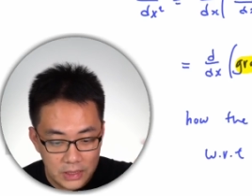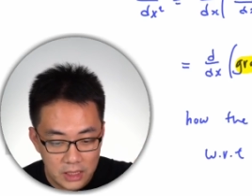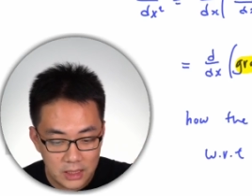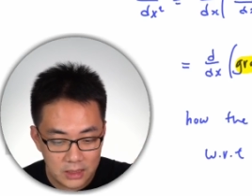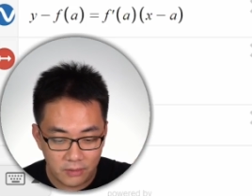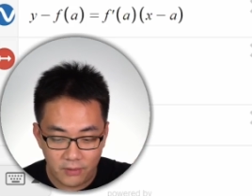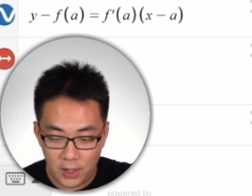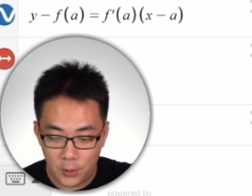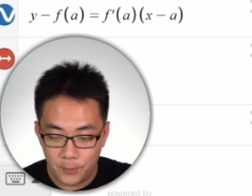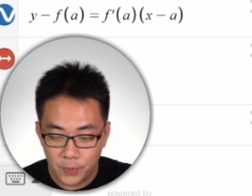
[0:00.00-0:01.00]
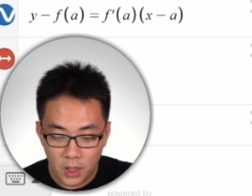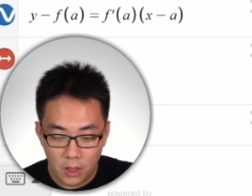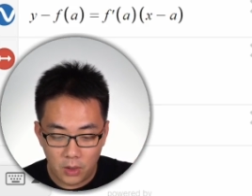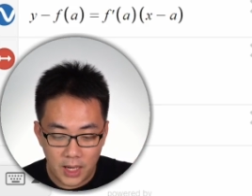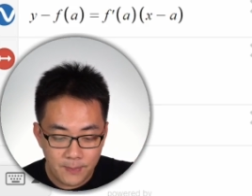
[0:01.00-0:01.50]
just the value.
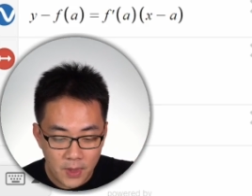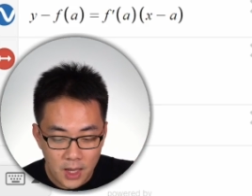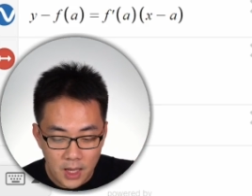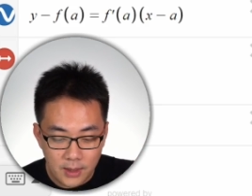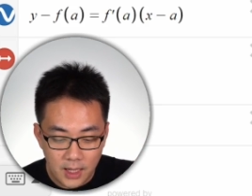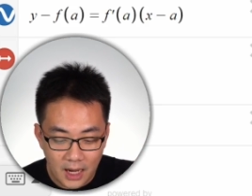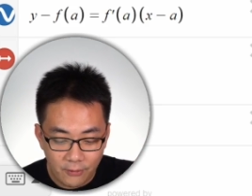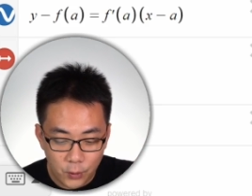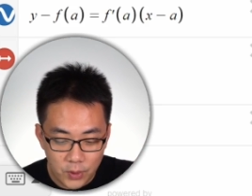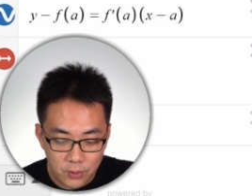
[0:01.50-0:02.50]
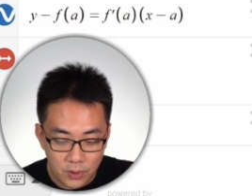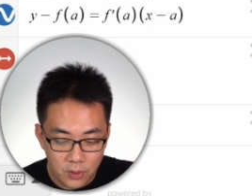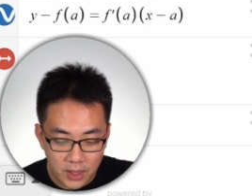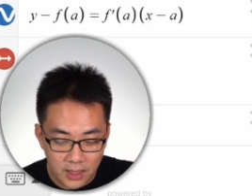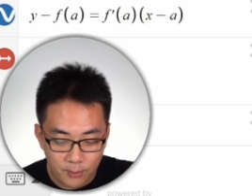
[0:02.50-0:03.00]
Okay, then after which we
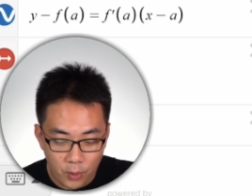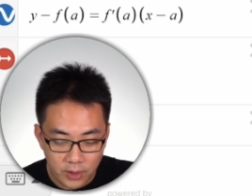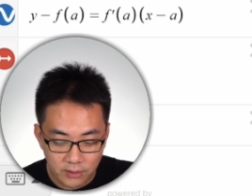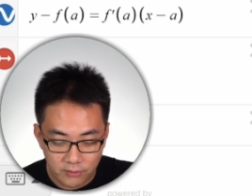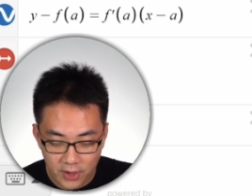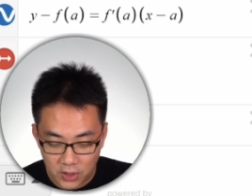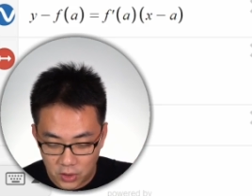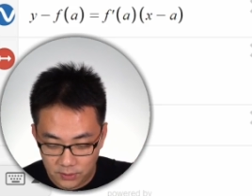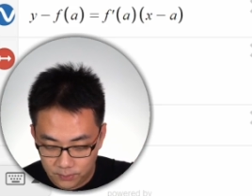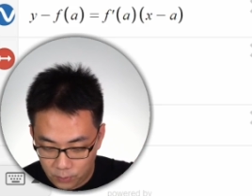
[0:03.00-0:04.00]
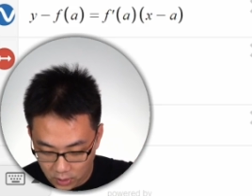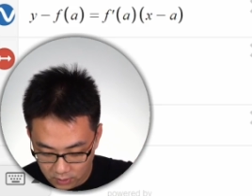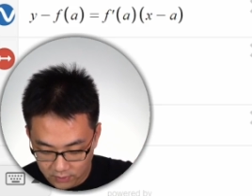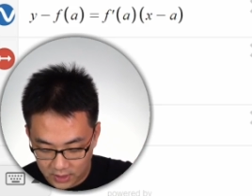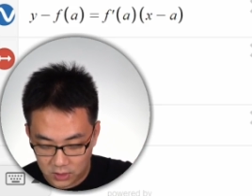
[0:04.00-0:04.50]
look at the point of inflection. Point of
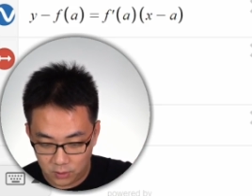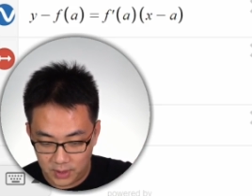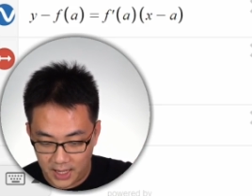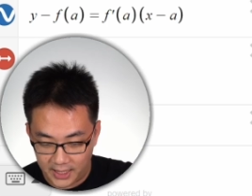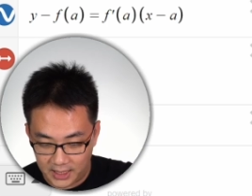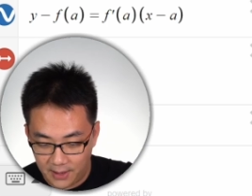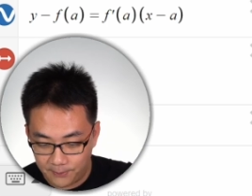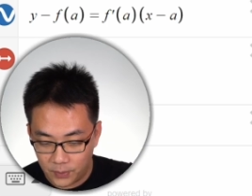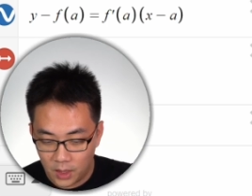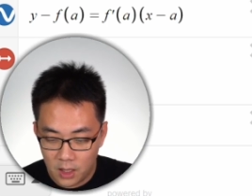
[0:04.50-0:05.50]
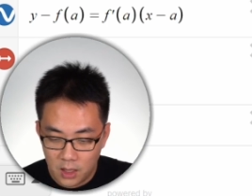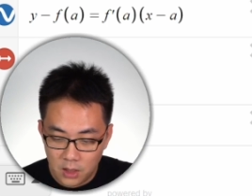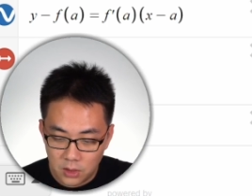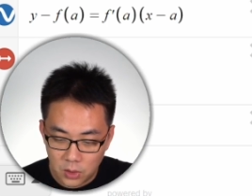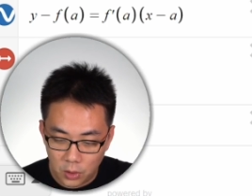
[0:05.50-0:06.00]
inflection will be like that.
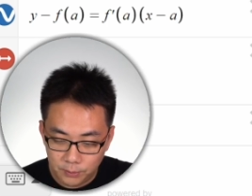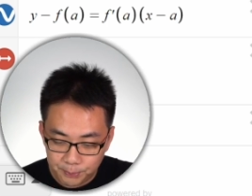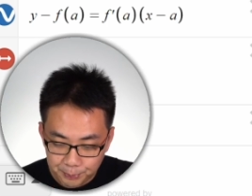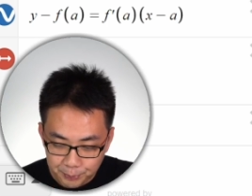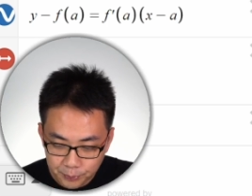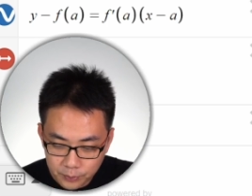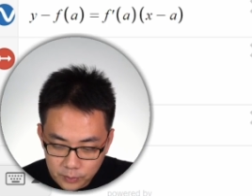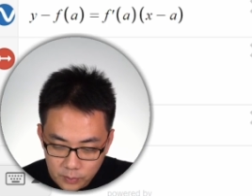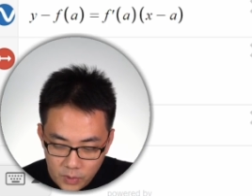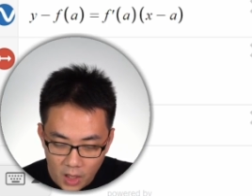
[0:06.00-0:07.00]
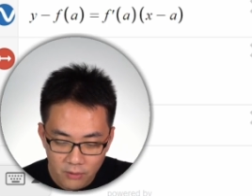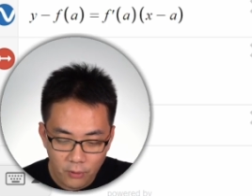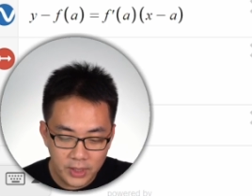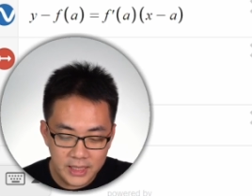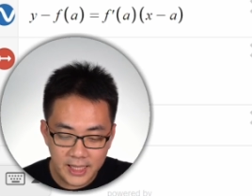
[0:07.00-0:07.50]
So
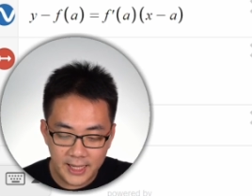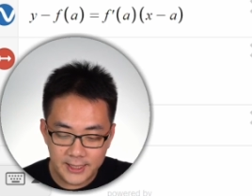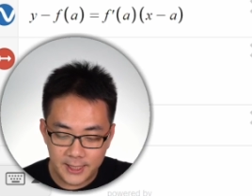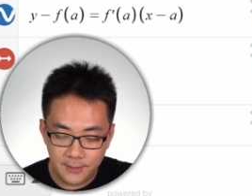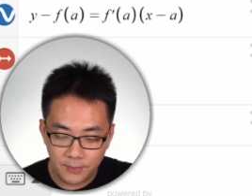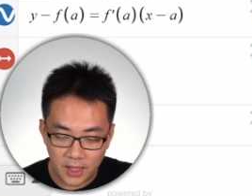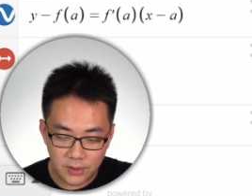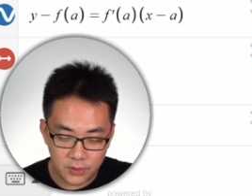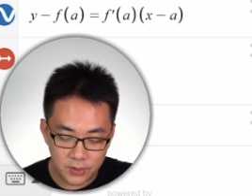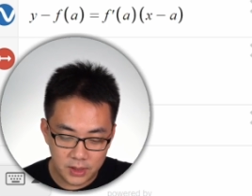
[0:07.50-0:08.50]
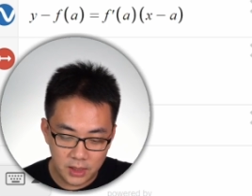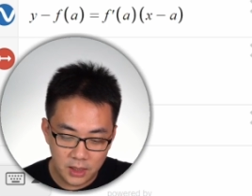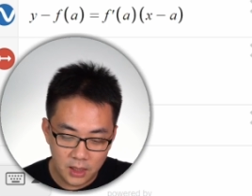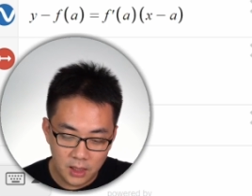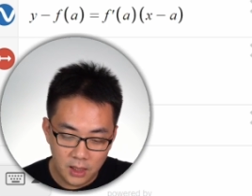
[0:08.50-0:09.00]
for this case here, as you could
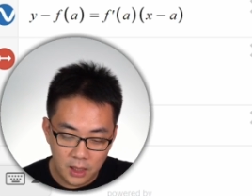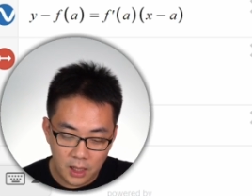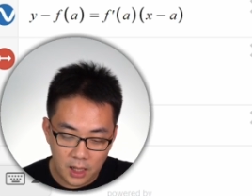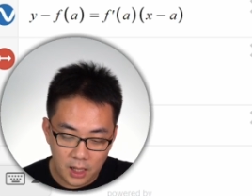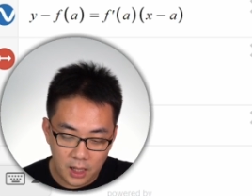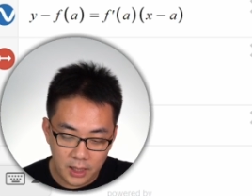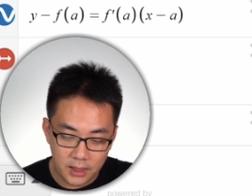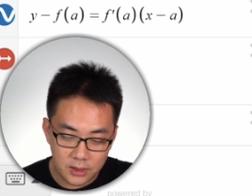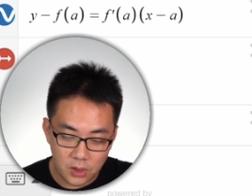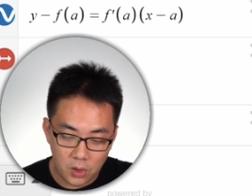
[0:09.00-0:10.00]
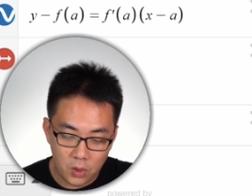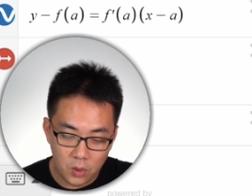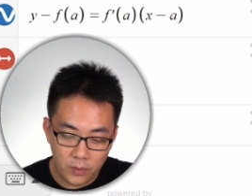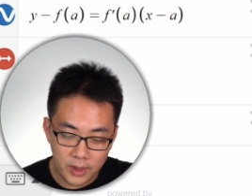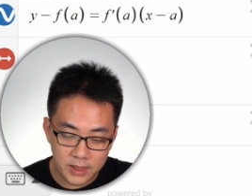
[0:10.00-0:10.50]
see, it's
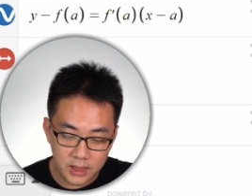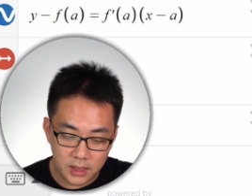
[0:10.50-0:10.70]
always